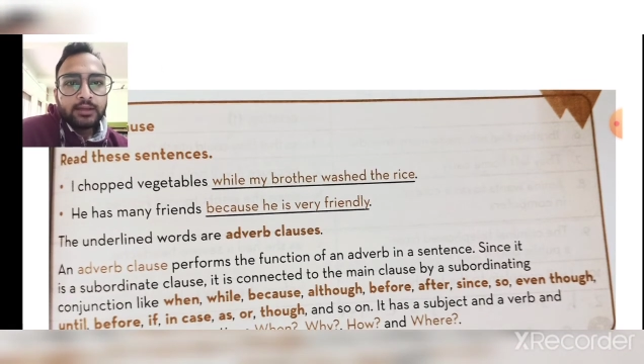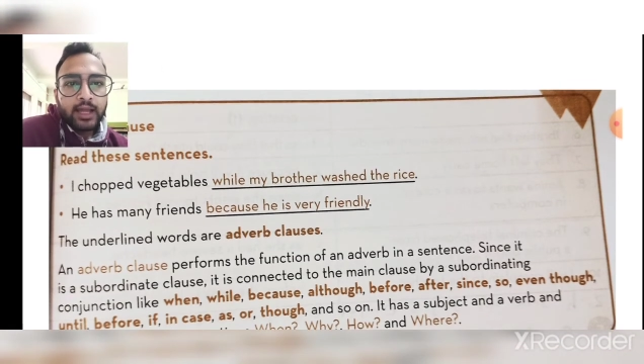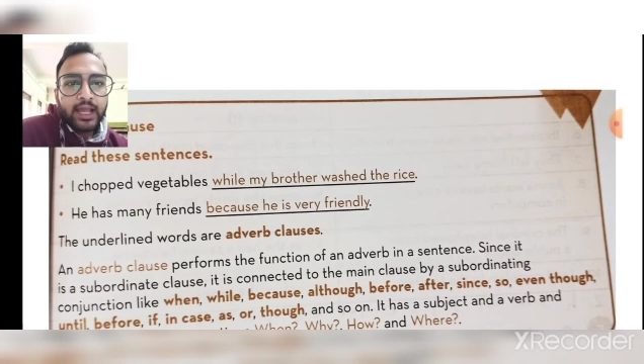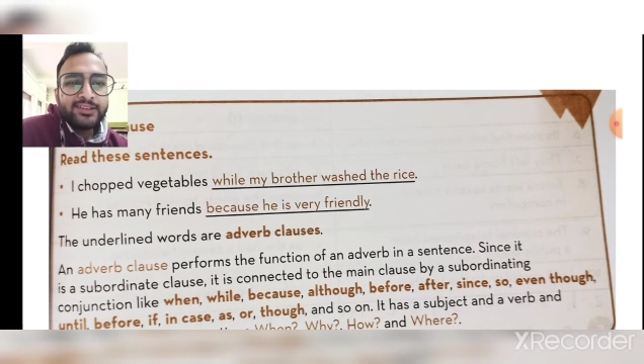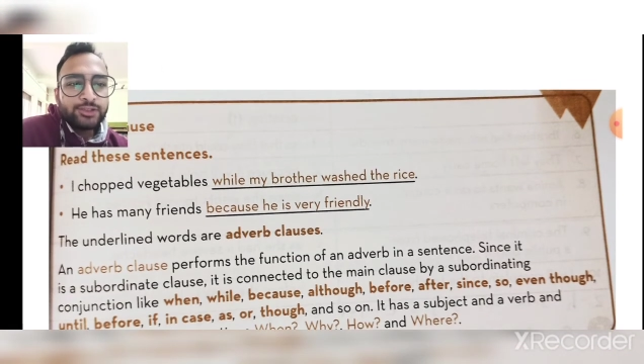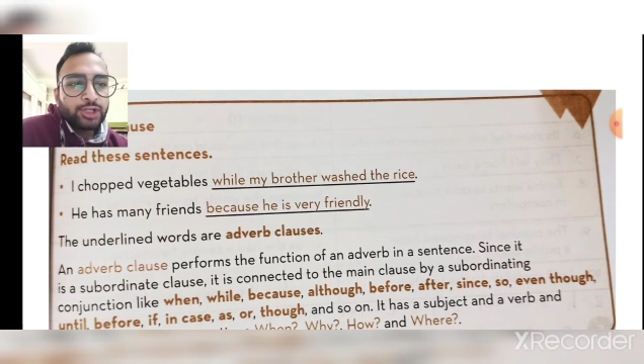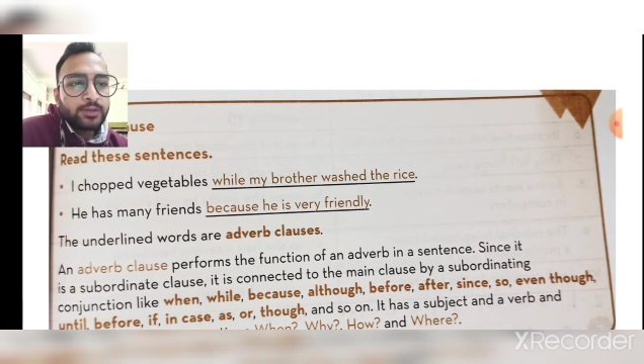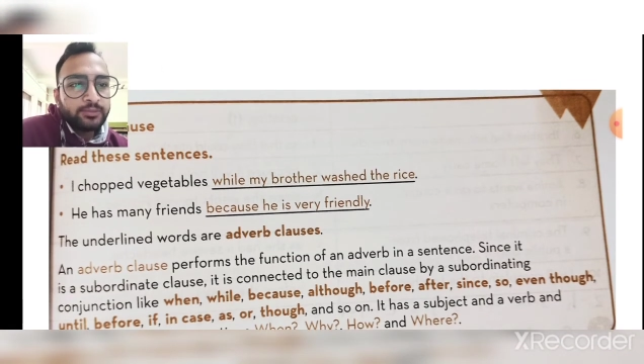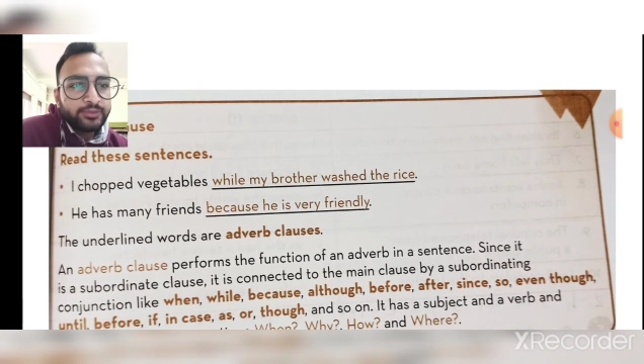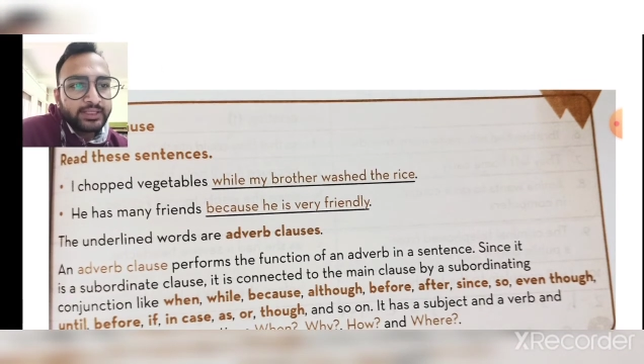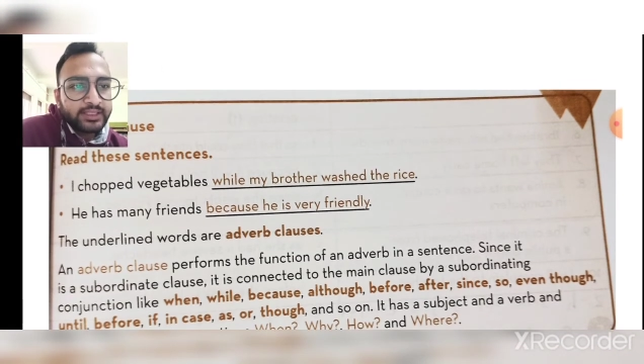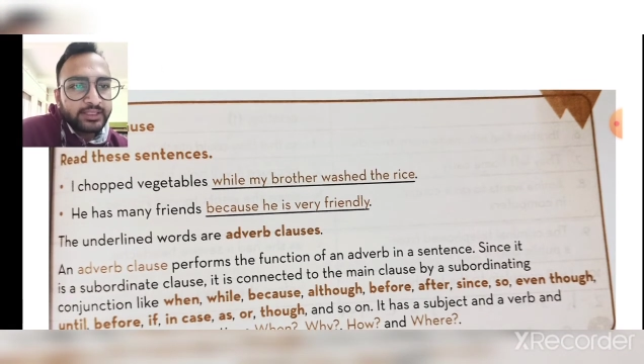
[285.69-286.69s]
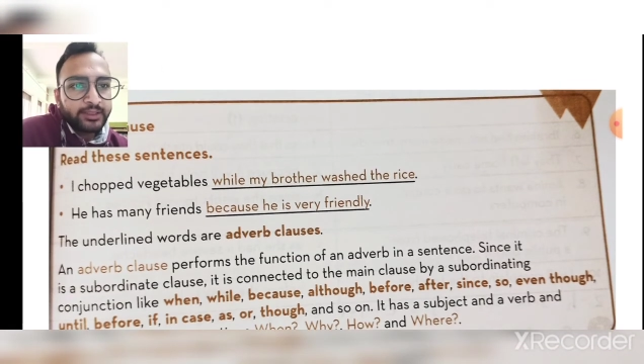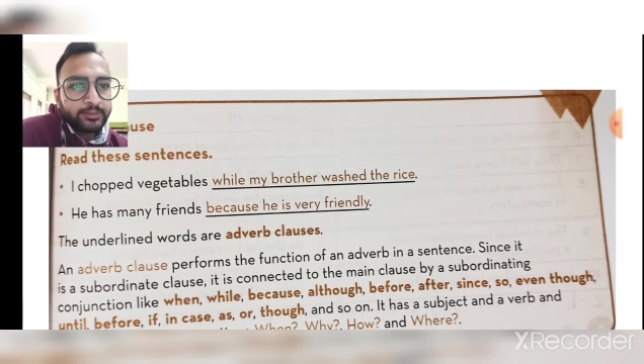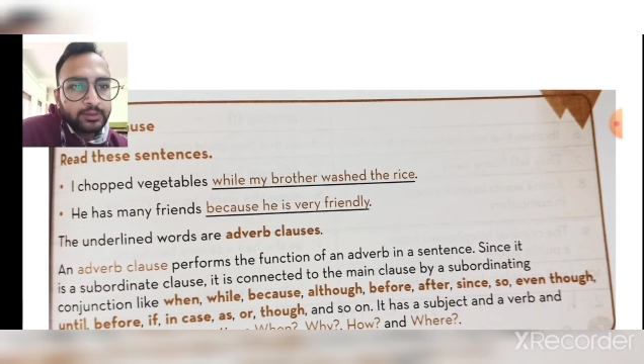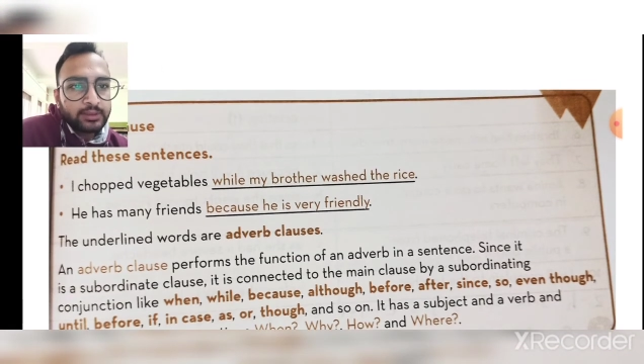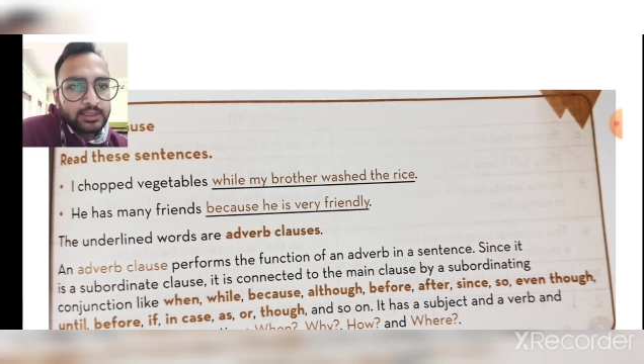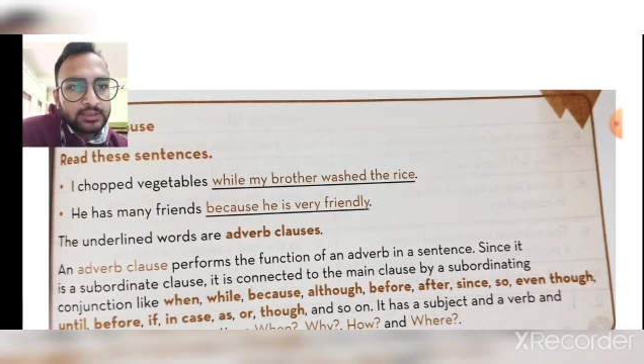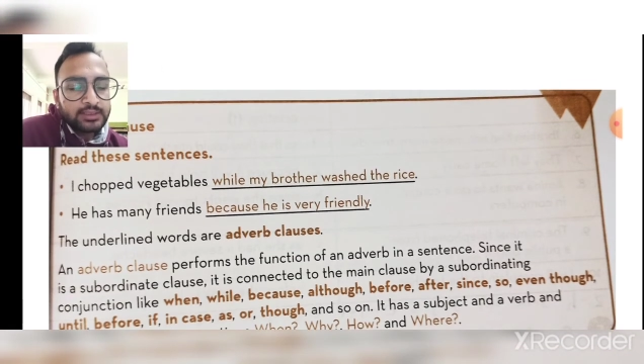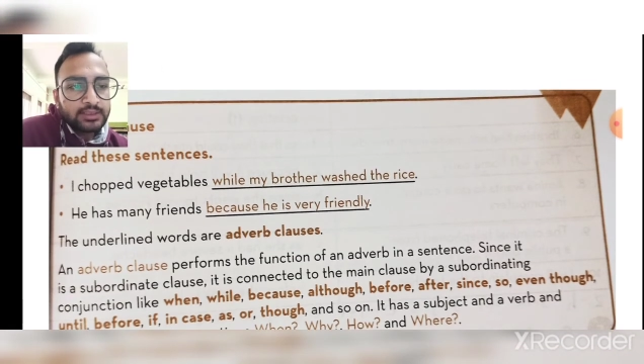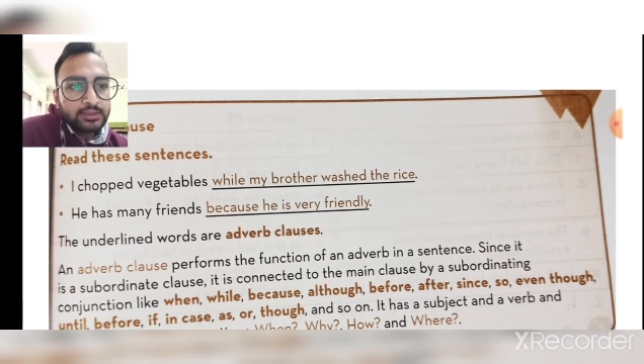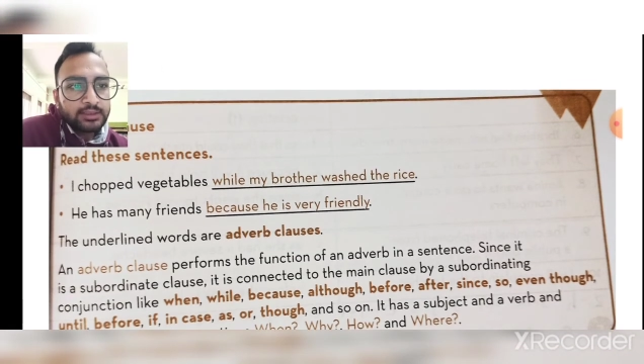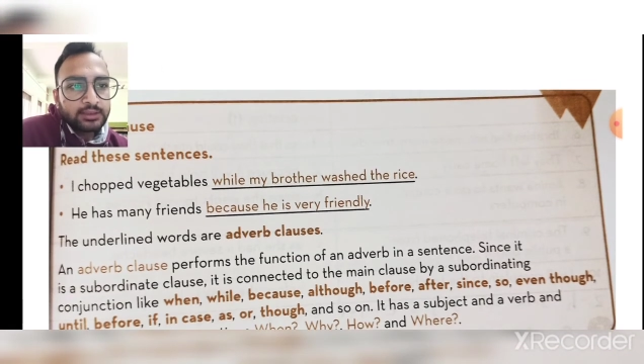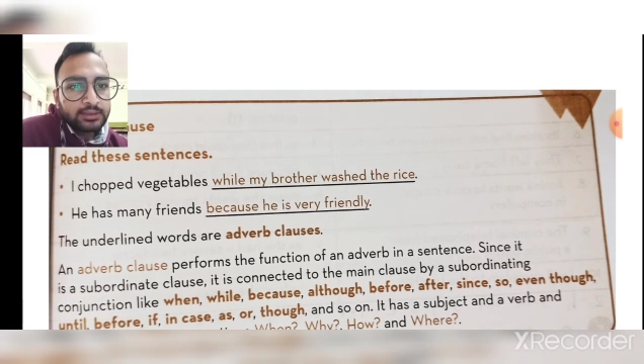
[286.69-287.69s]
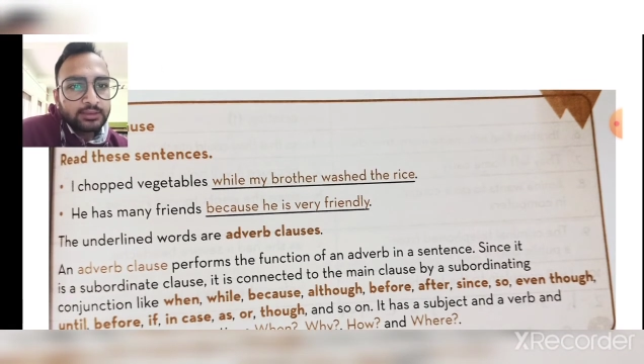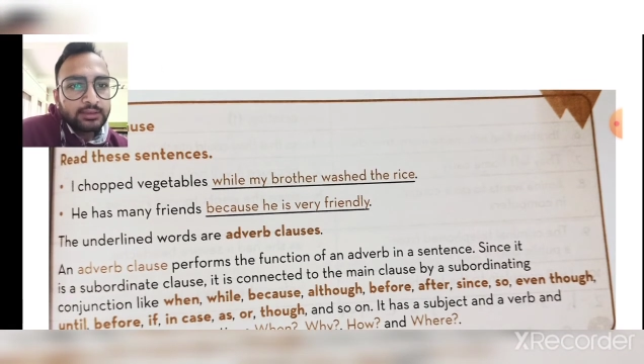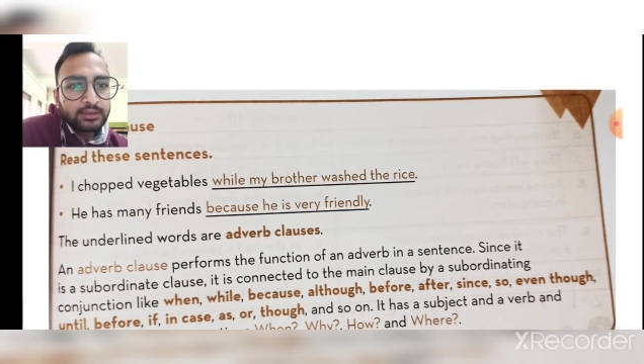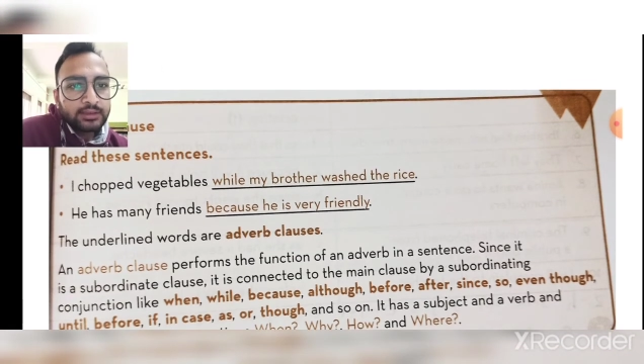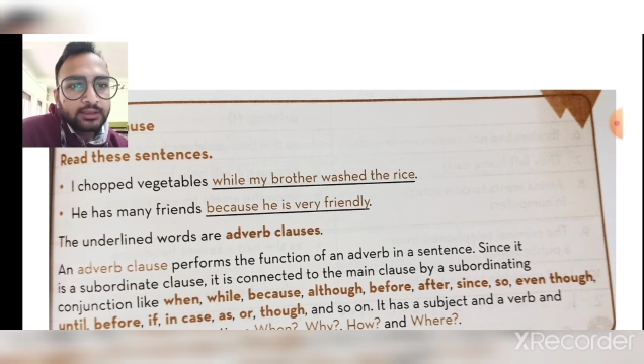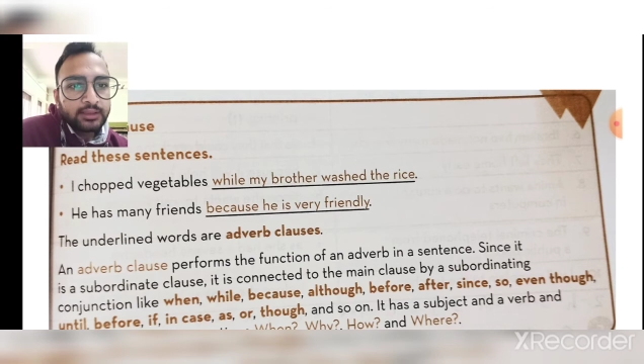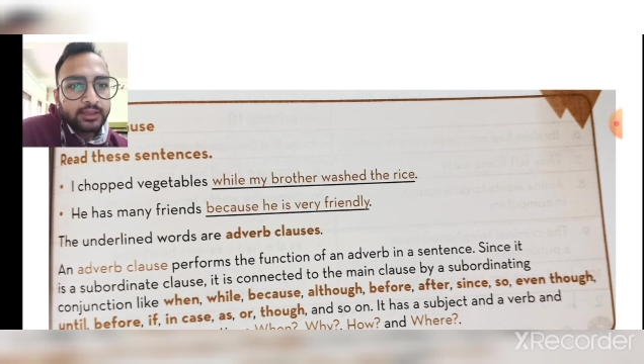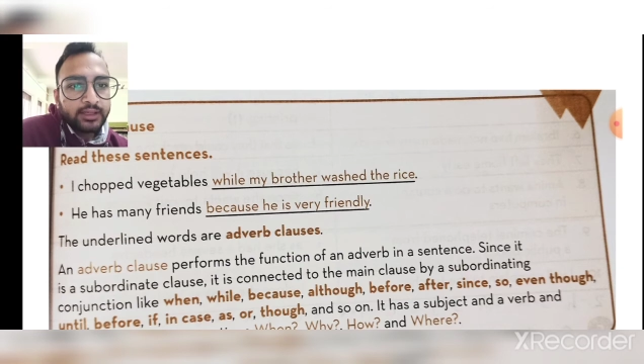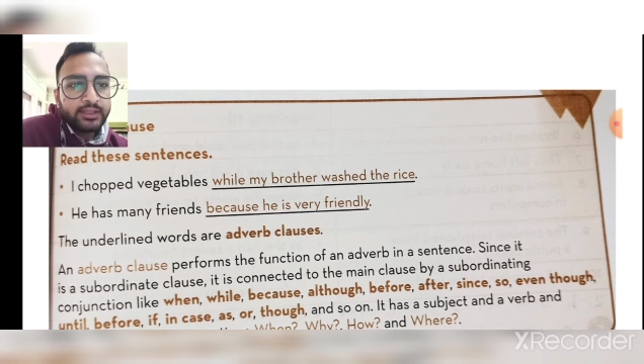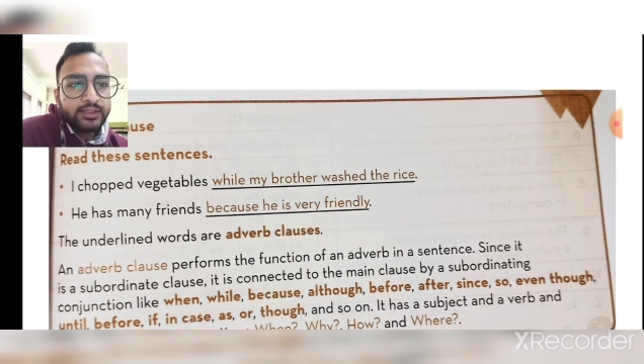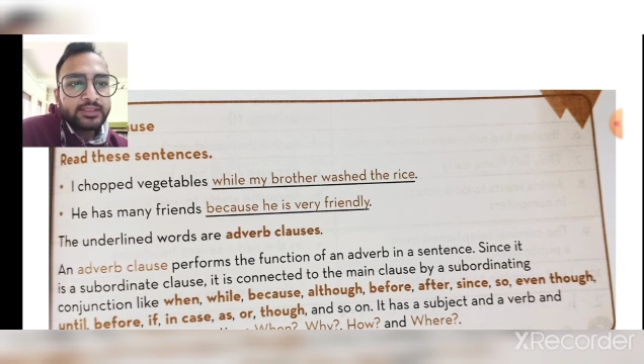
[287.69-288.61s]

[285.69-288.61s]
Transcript: I chopped vegetables. It